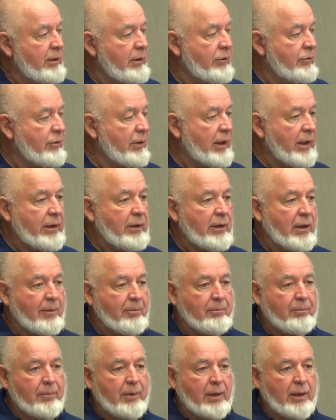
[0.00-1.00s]
designed
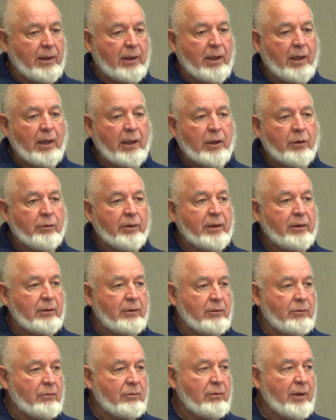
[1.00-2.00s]
a concrete
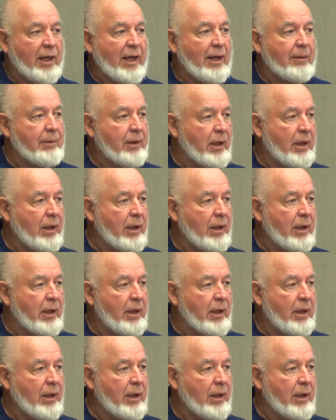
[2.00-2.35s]
slab,